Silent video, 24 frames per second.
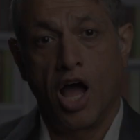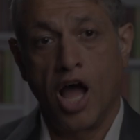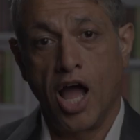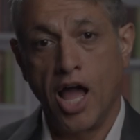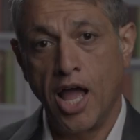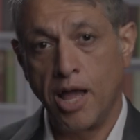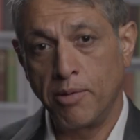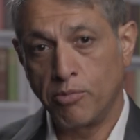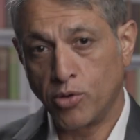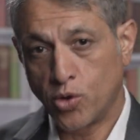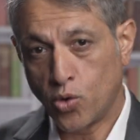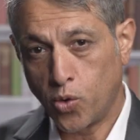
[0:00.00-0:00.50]

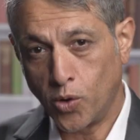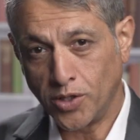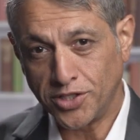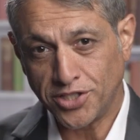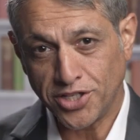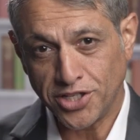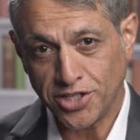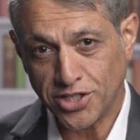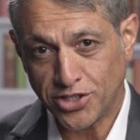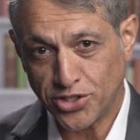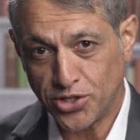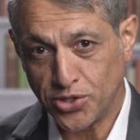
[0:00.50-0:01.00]
I'm
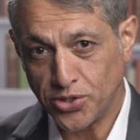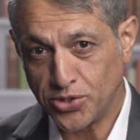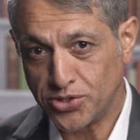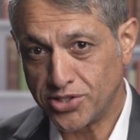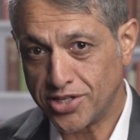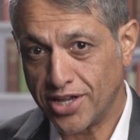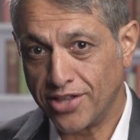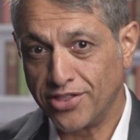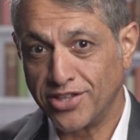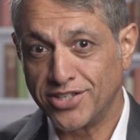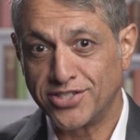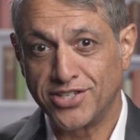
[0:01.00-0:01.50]
Quentin D'Souza
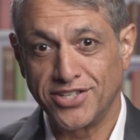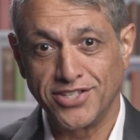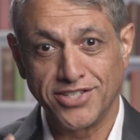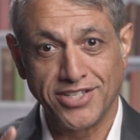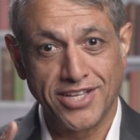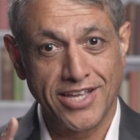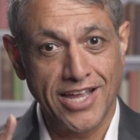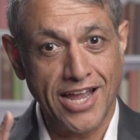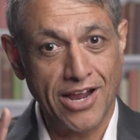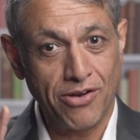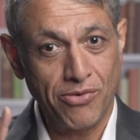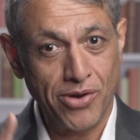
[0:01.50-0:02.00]
and this is
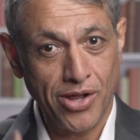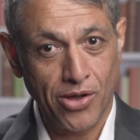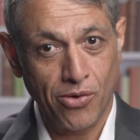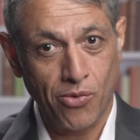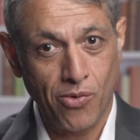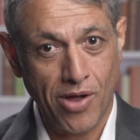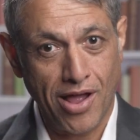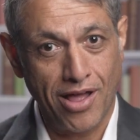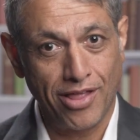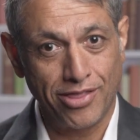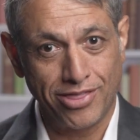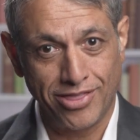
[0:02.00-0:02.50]
Get Real
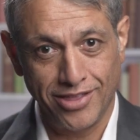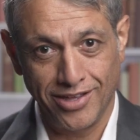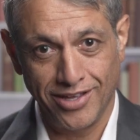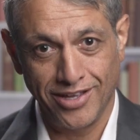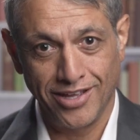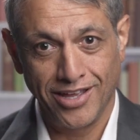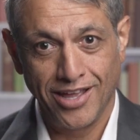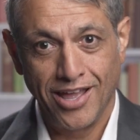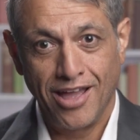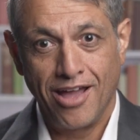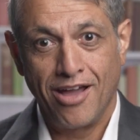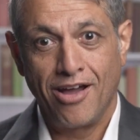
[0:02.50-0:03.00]
Wealthy.
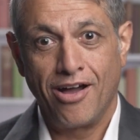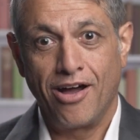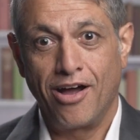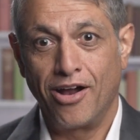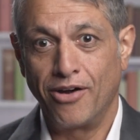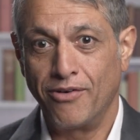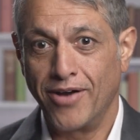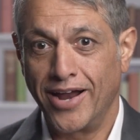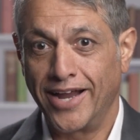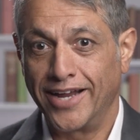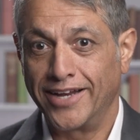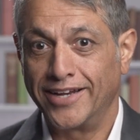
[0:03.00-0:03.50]
All
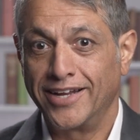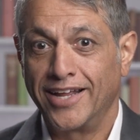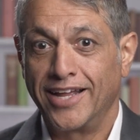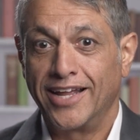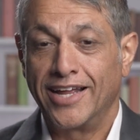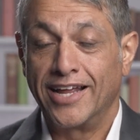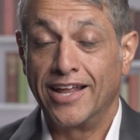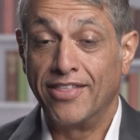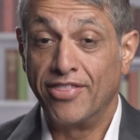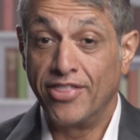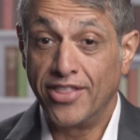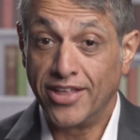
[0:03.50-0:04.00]
right,
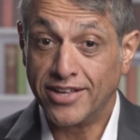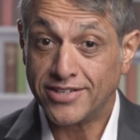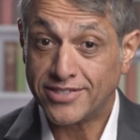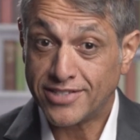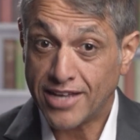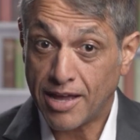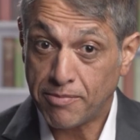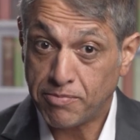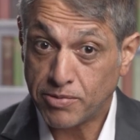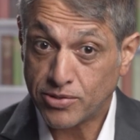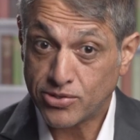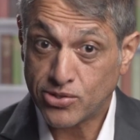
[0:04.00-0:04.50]
in this
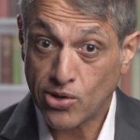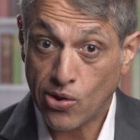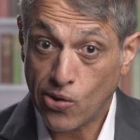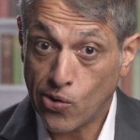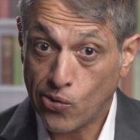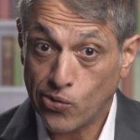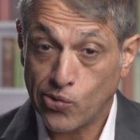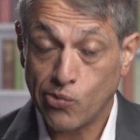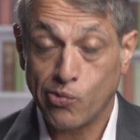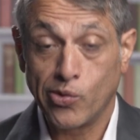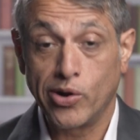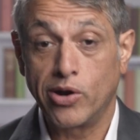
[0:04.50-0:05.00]

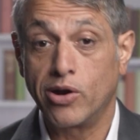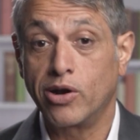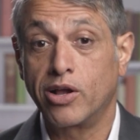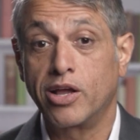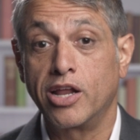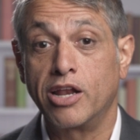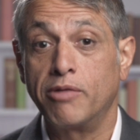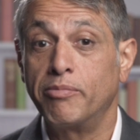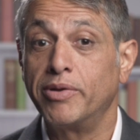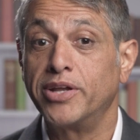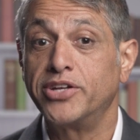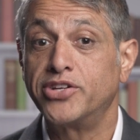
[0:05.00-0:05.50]
episode, we're
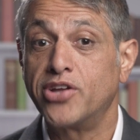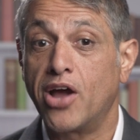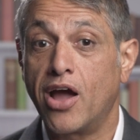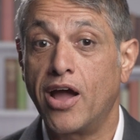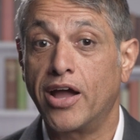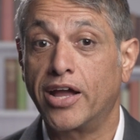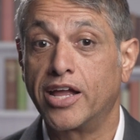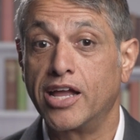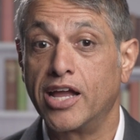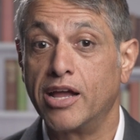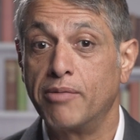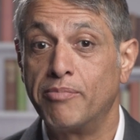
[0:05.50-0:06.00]
going to be
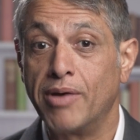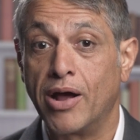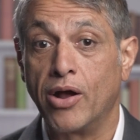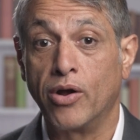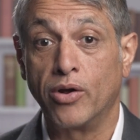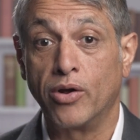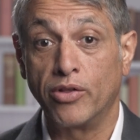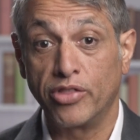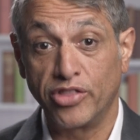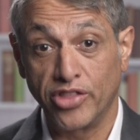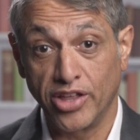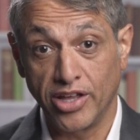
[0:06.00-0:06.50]
talking
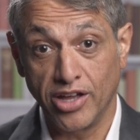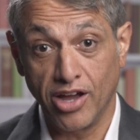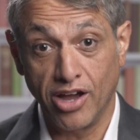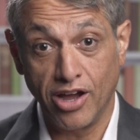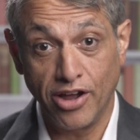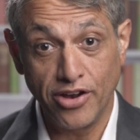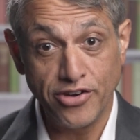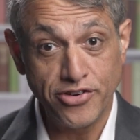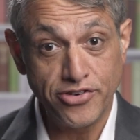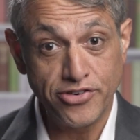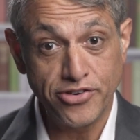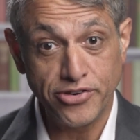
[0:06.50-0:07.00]
about the
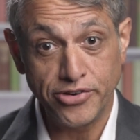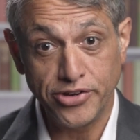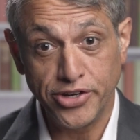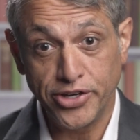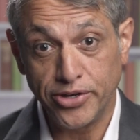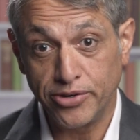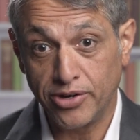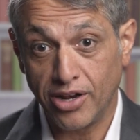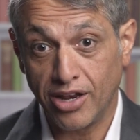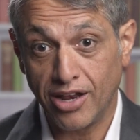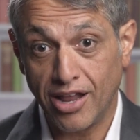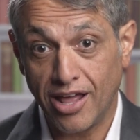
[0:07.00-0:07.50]

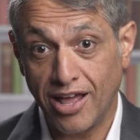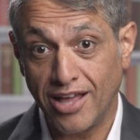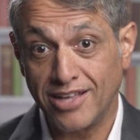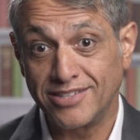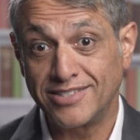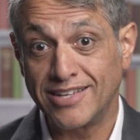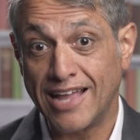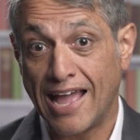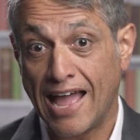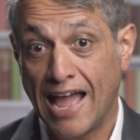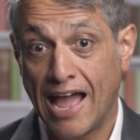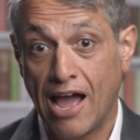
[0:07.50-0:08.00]
Underutilized
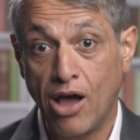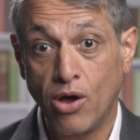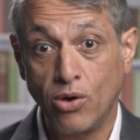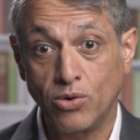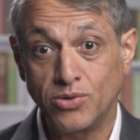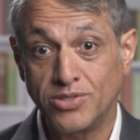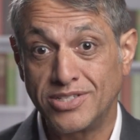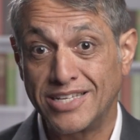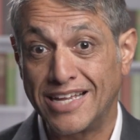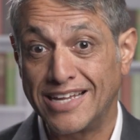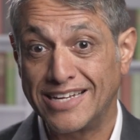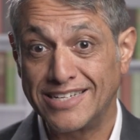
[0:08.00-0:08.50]

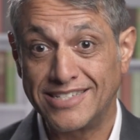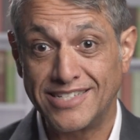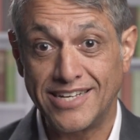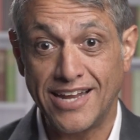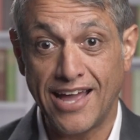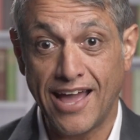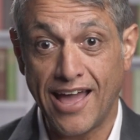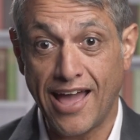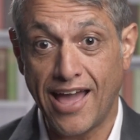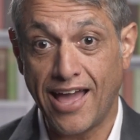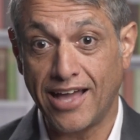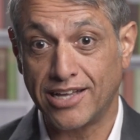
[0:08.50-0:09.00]
Housing
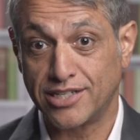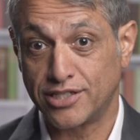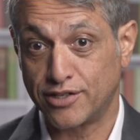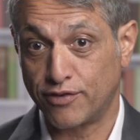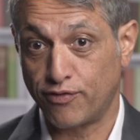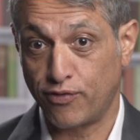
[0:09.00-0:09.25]
Tax